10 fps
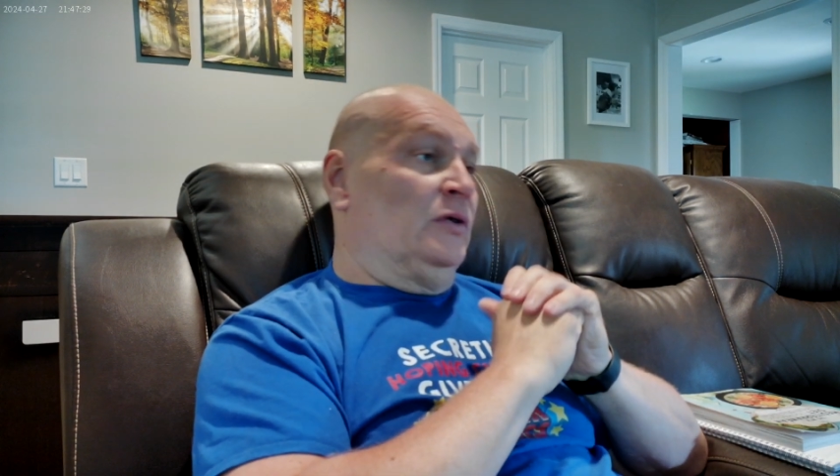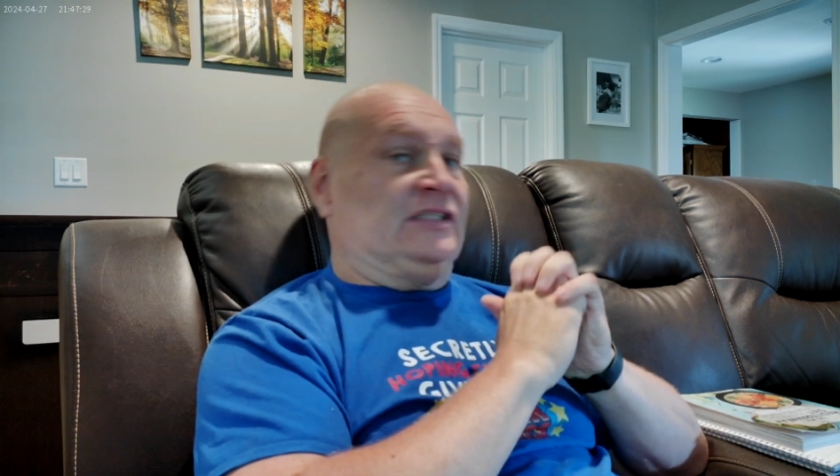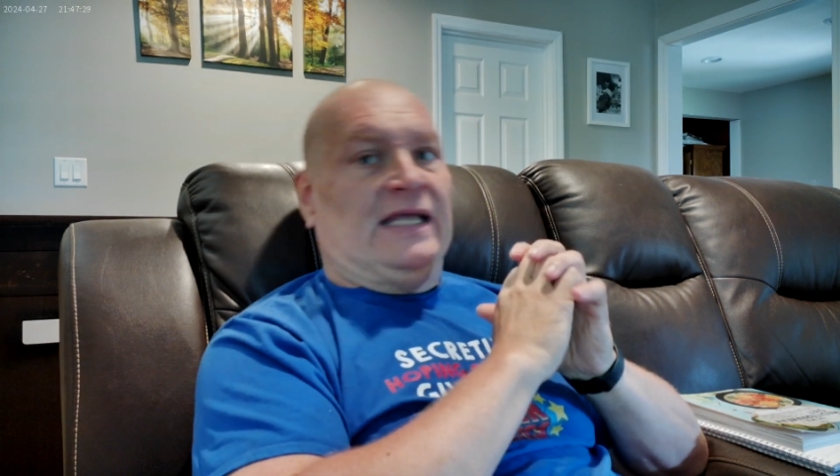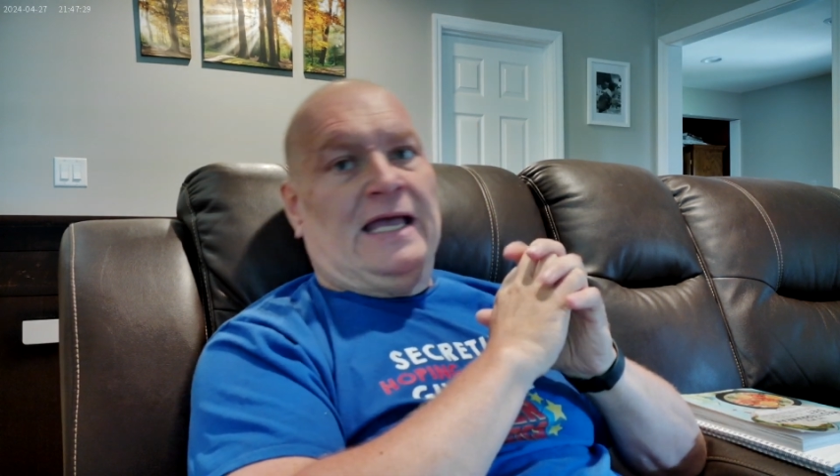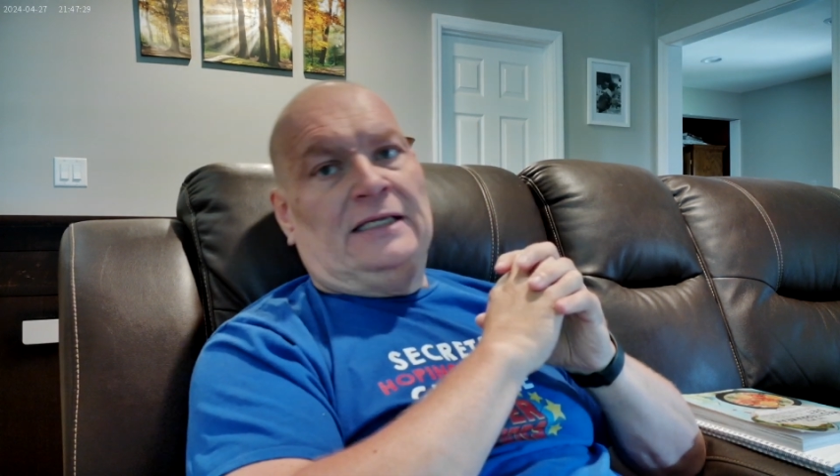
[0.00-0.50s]

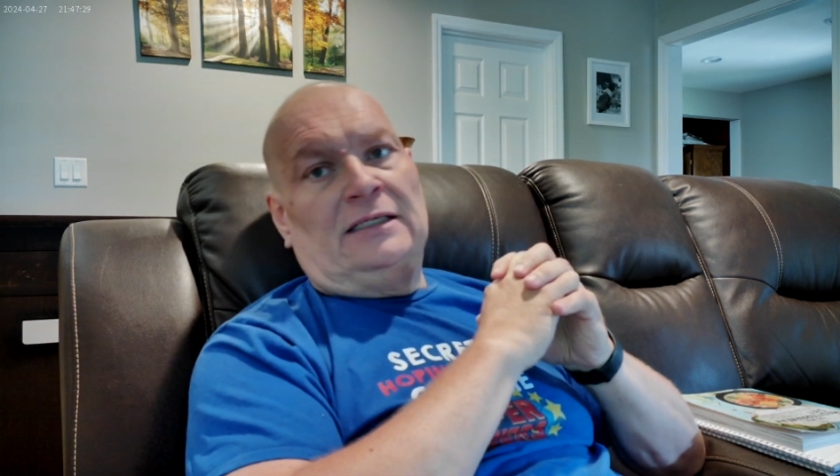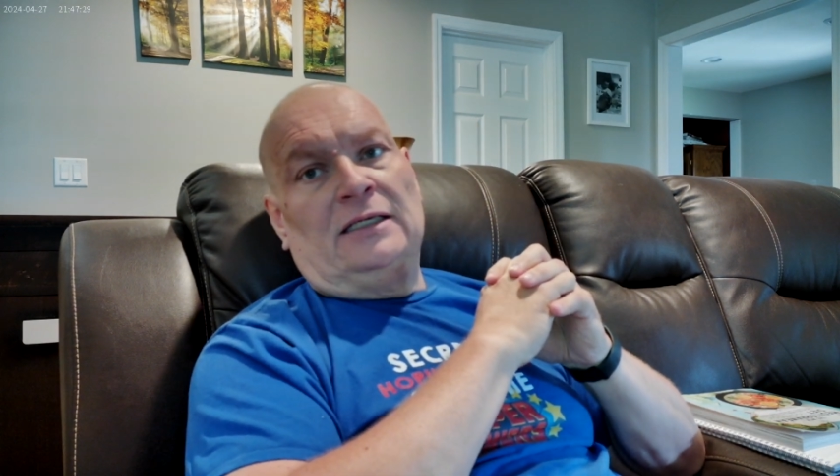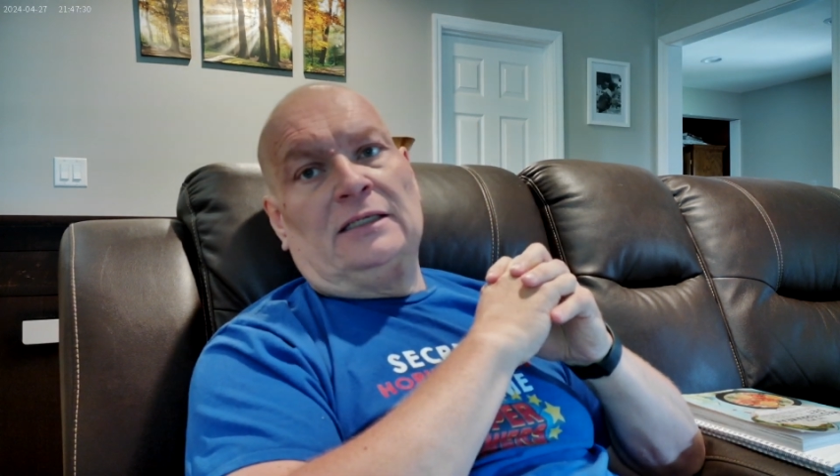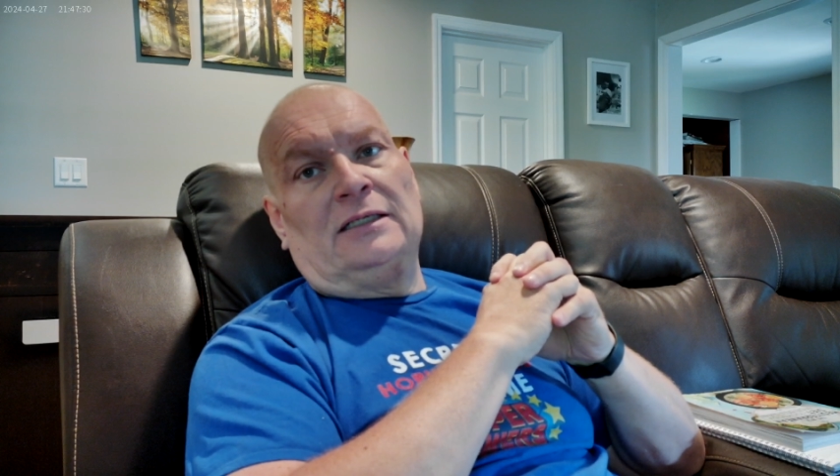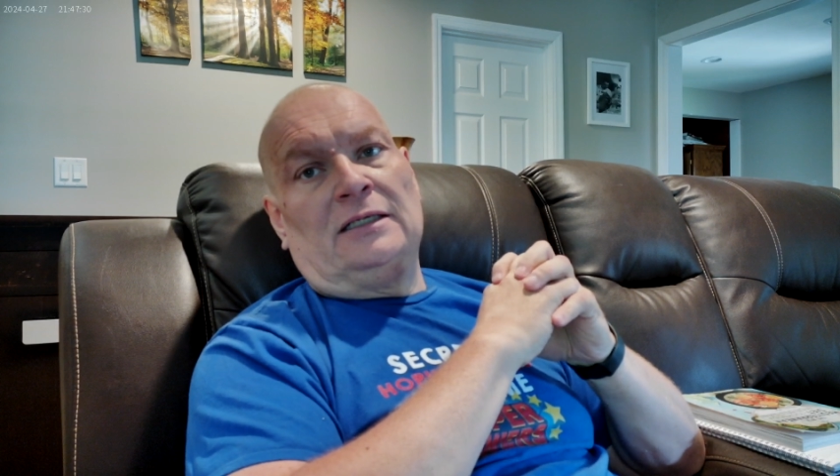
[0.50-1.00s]
Which again,
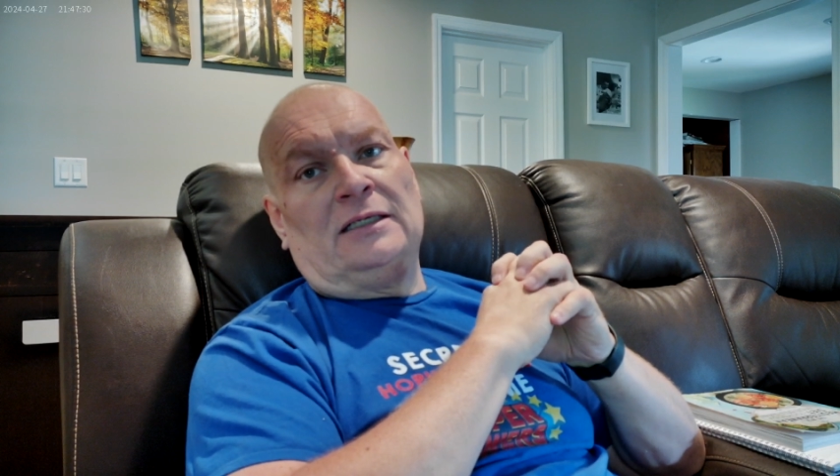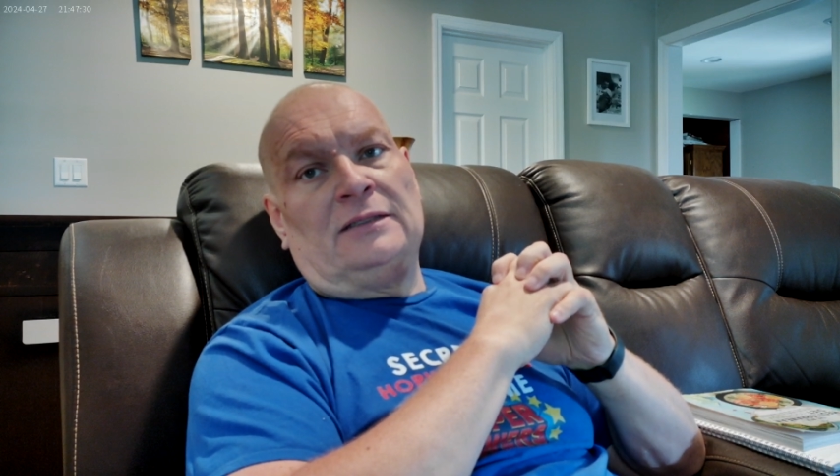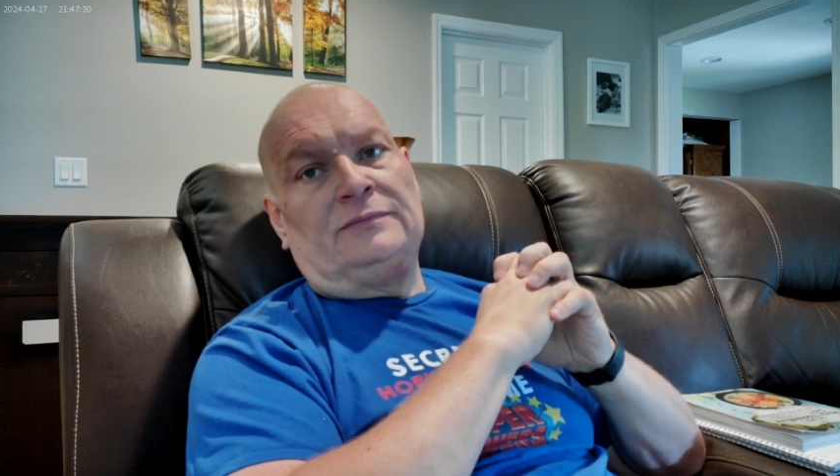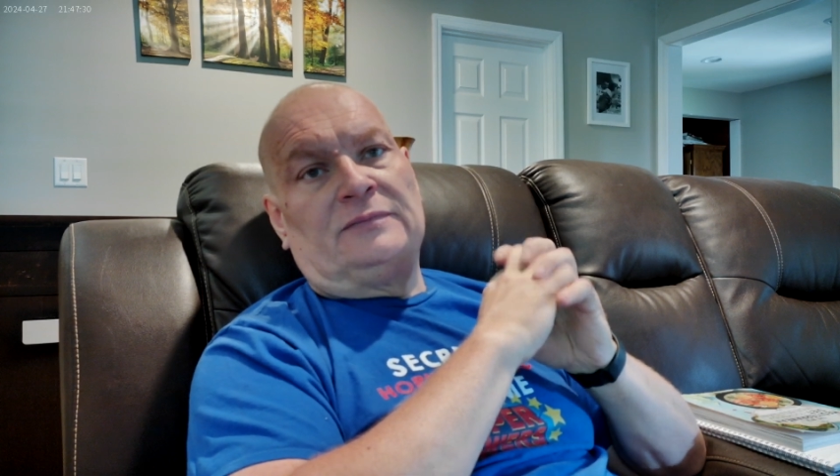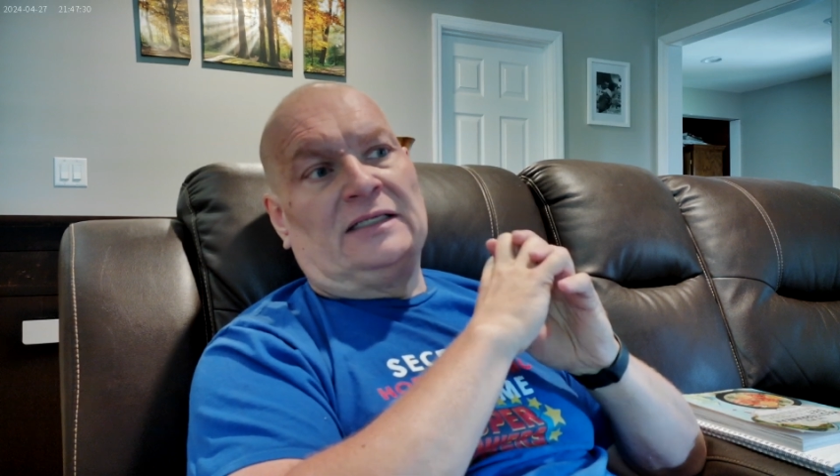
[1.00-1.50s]

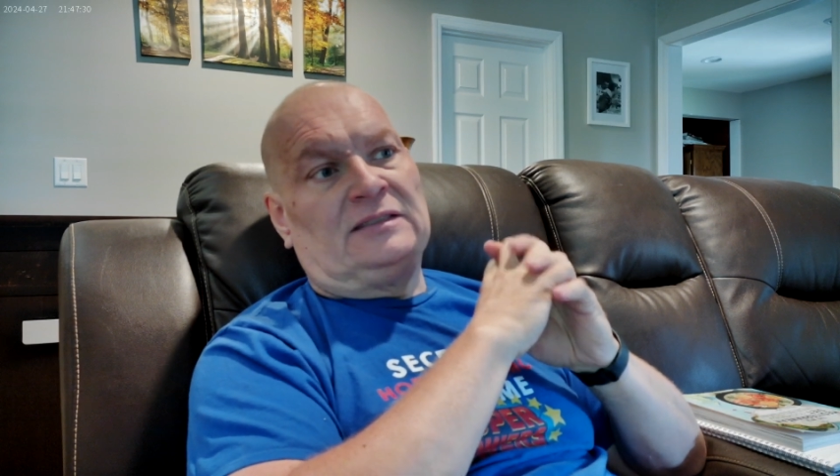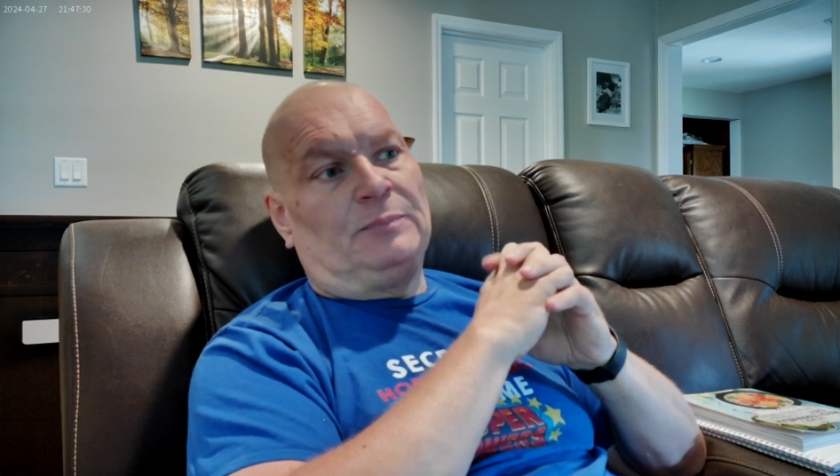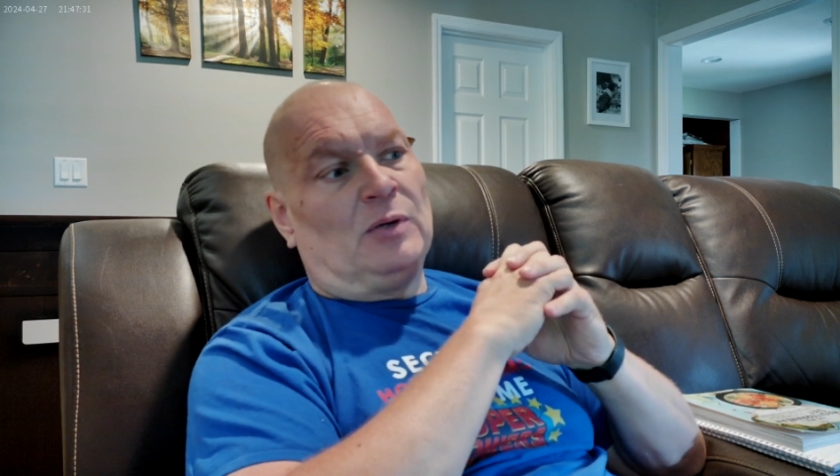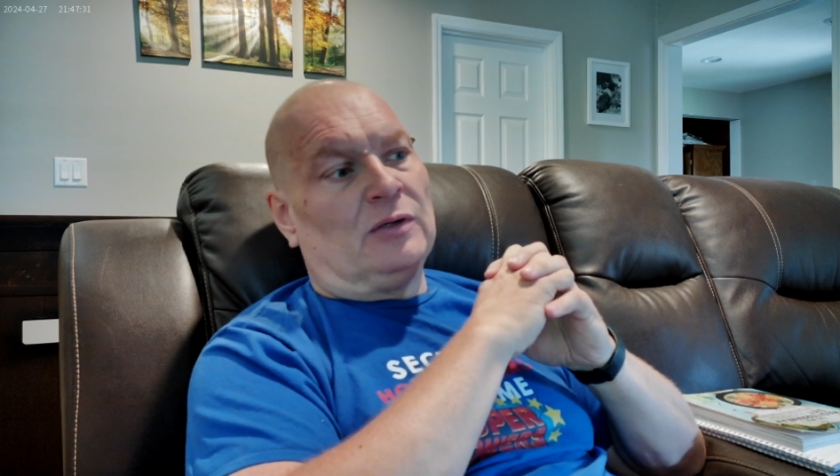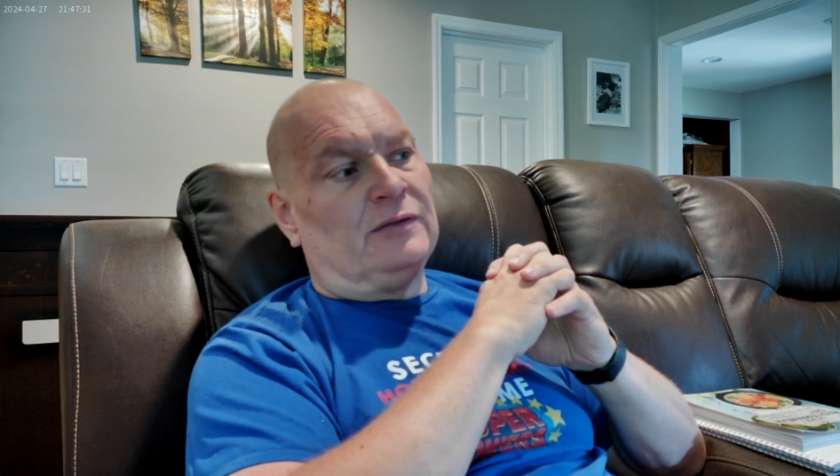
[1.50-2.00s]
that's a
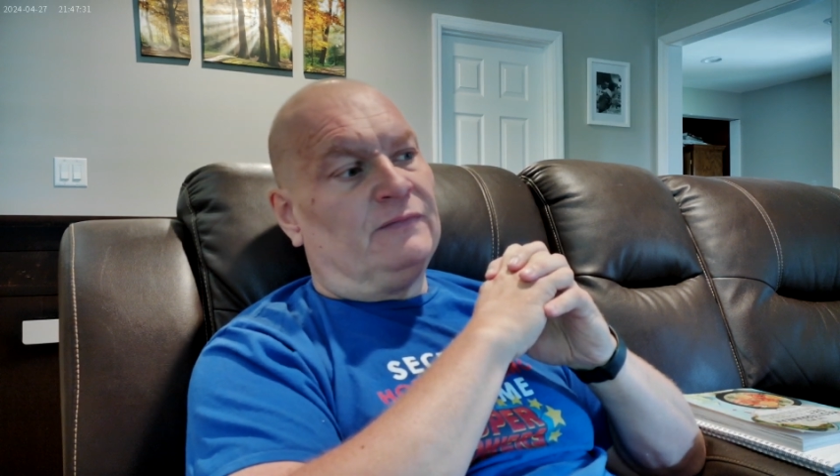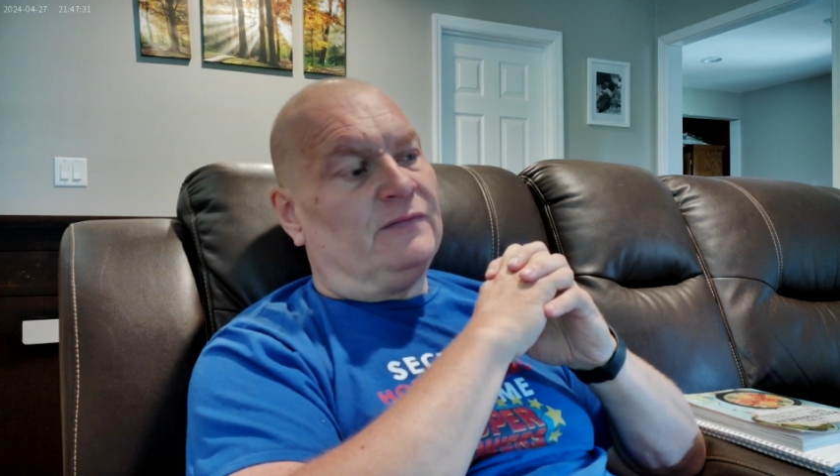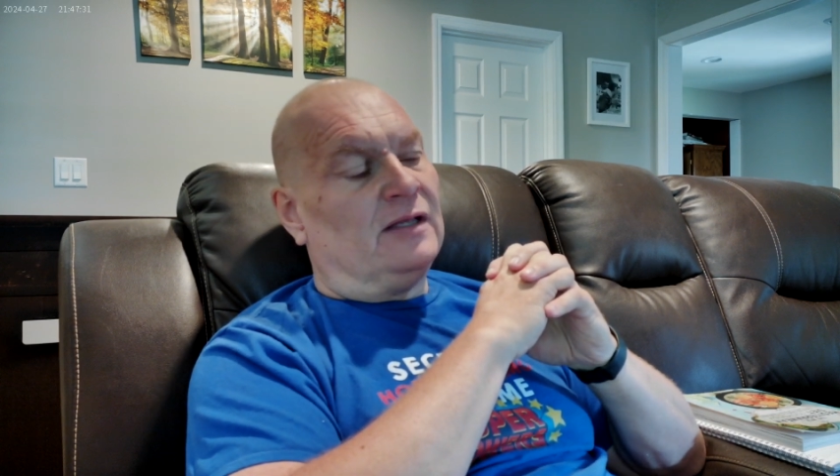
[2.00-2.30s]
part of